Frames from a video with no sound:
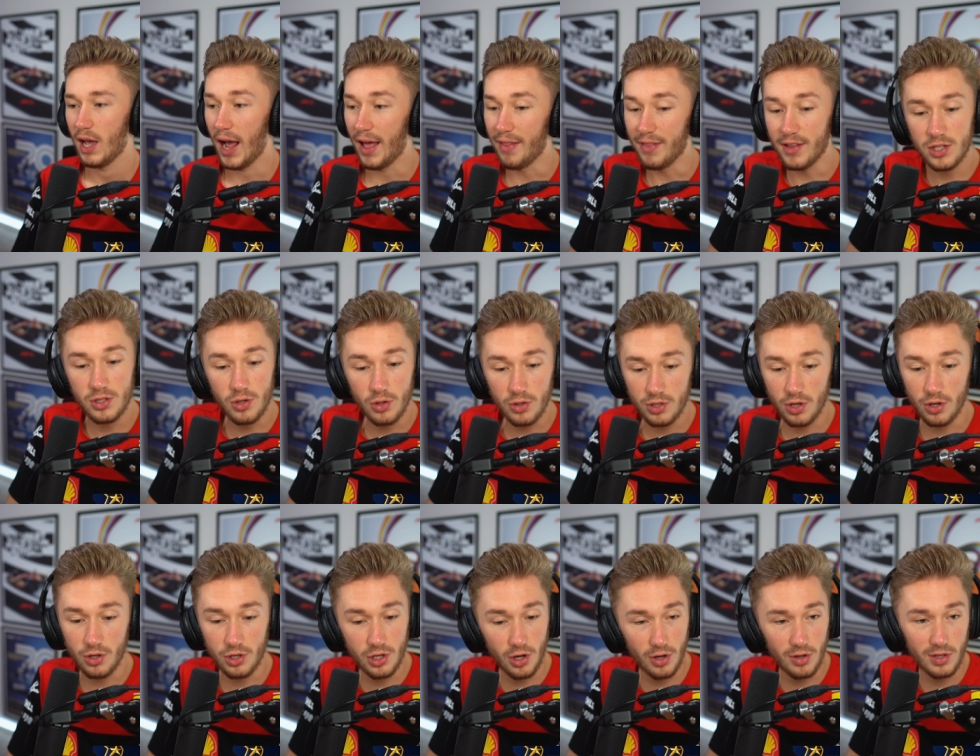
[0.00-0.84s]
And this
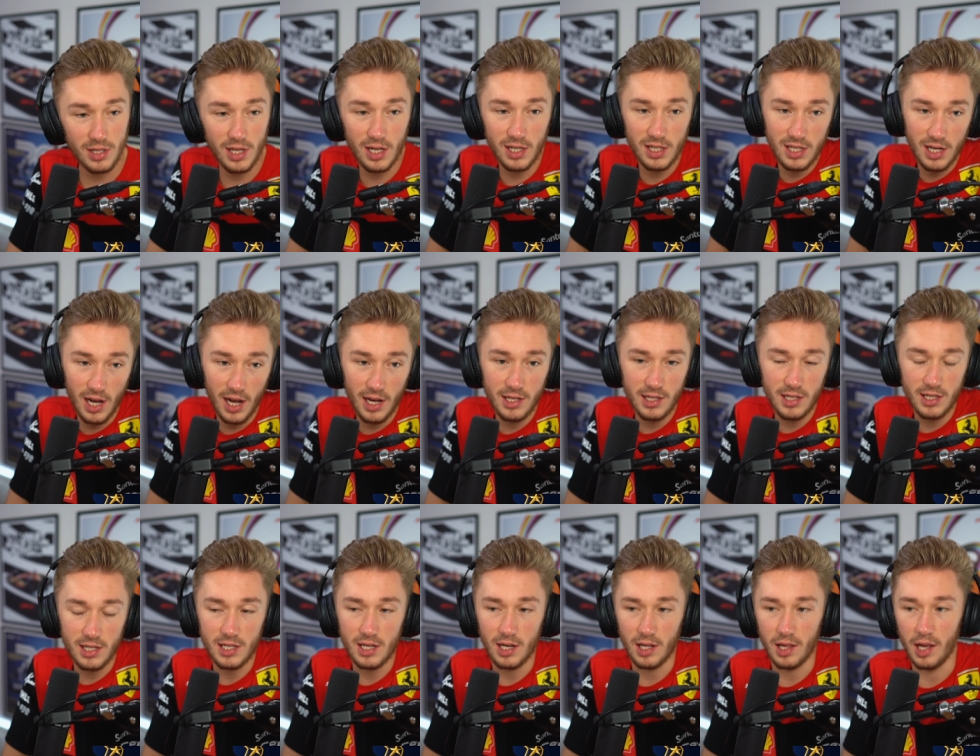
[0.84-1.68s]
also shows that signs
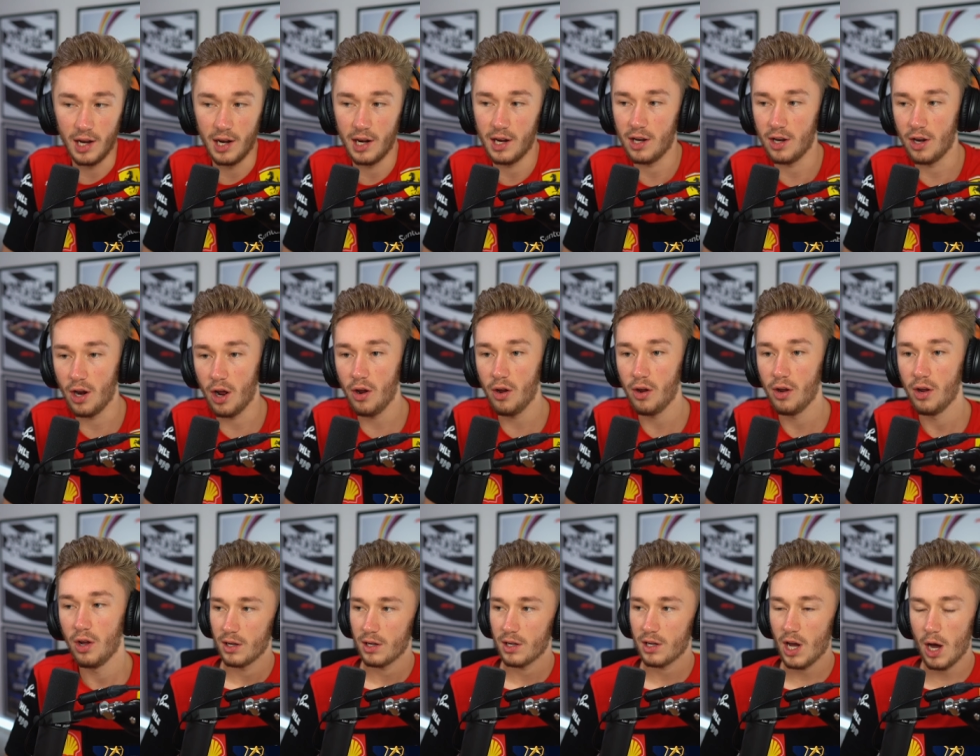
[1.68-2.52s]
are still in it, you know?
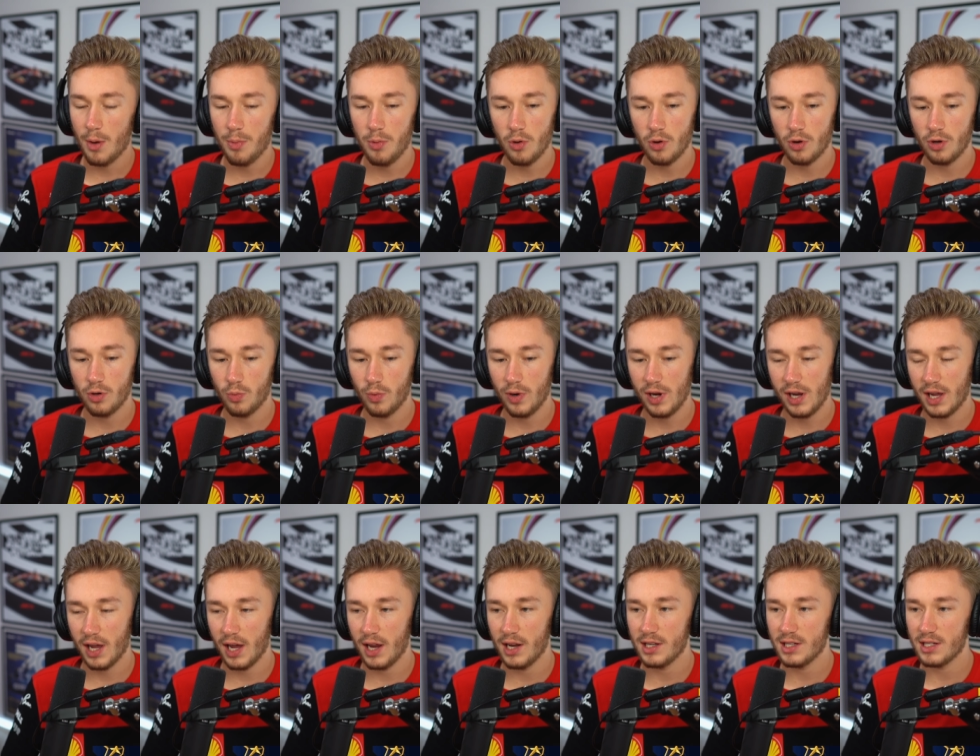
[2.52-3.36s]
Couple good
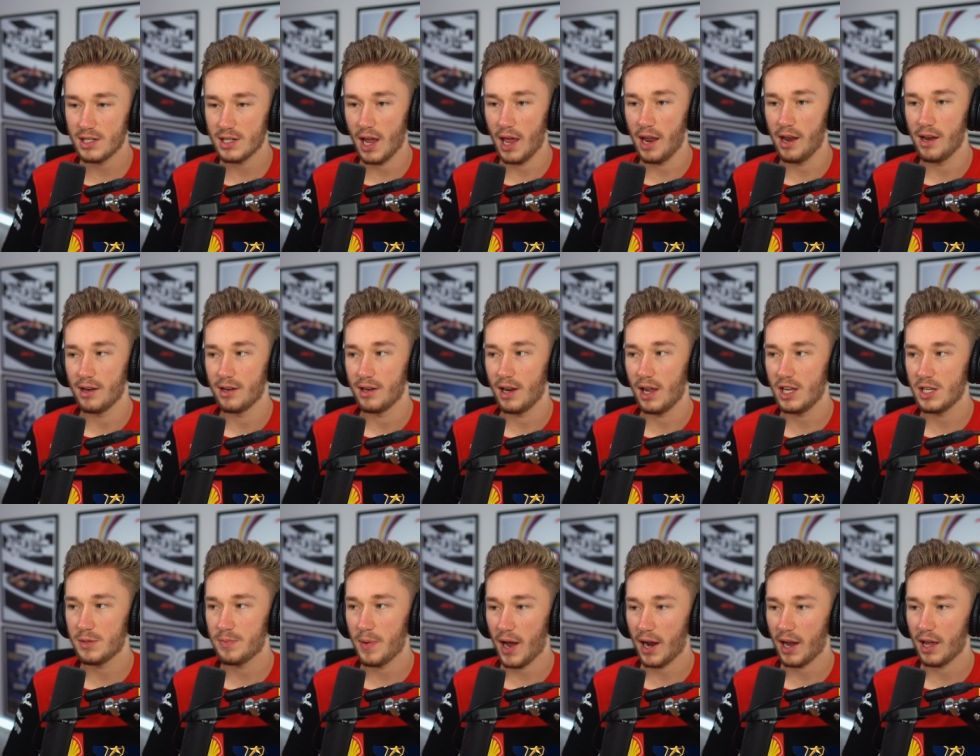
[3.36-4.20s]
weekends, and
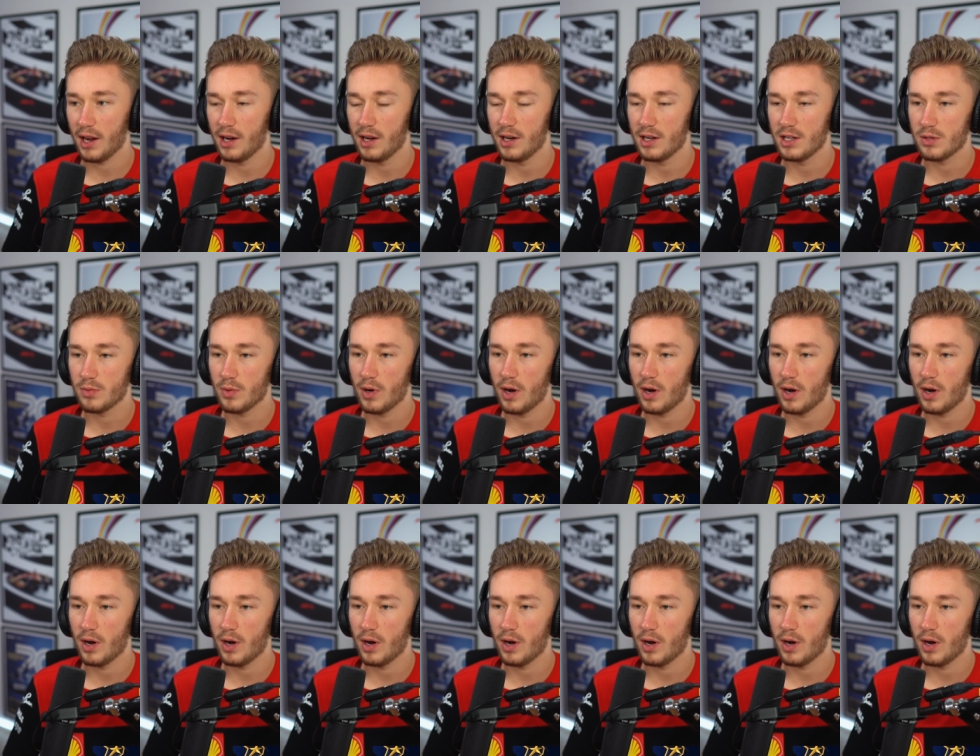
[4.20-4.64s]
he's back in it as